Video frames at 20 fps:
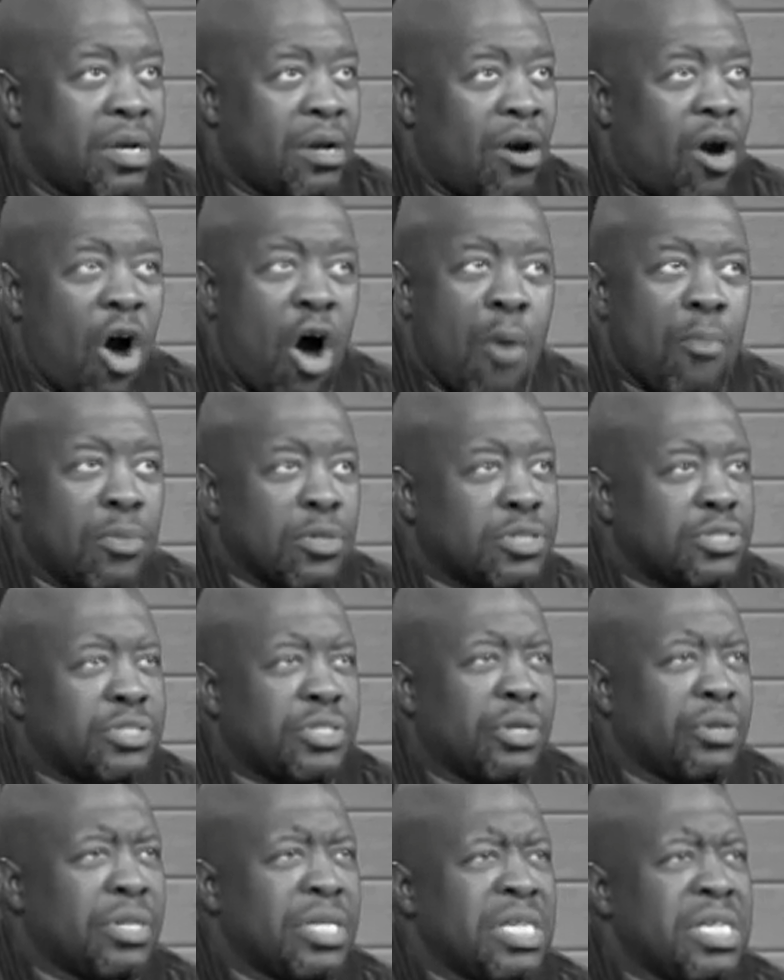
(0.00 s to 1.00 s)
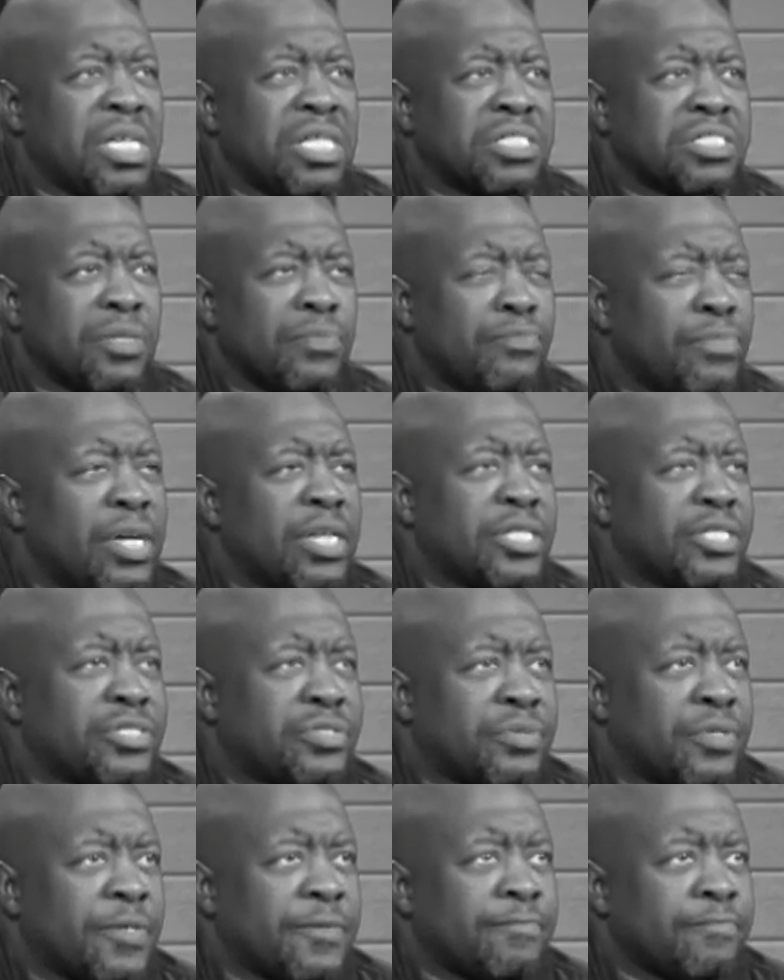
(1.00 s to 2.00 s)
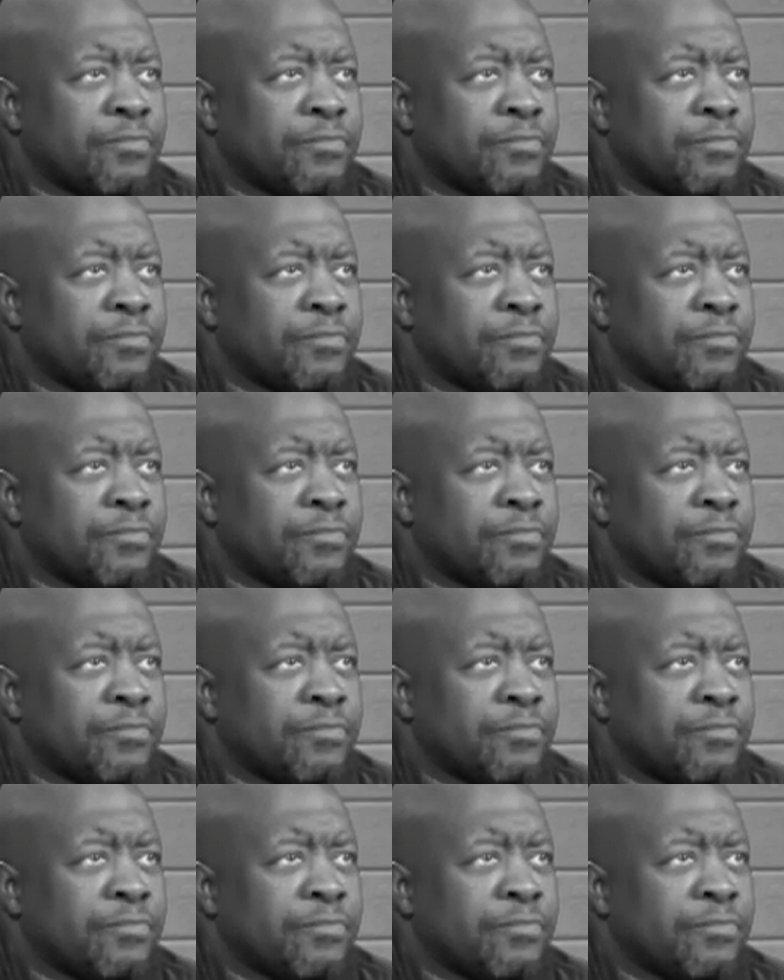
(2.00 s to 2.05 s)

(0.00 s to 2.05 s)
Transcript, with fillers: almost 30 years of ministry.